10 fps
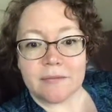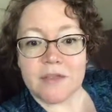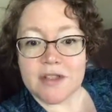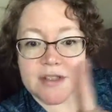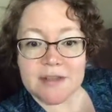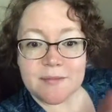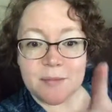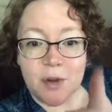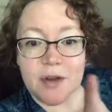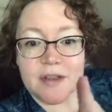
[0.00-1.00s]
Just
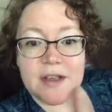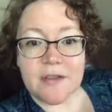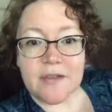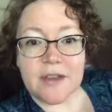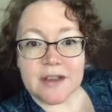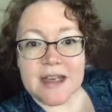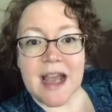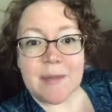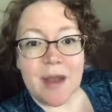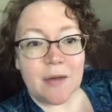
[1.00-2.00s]
put yourself in the
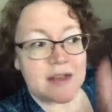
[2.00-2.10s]
timeout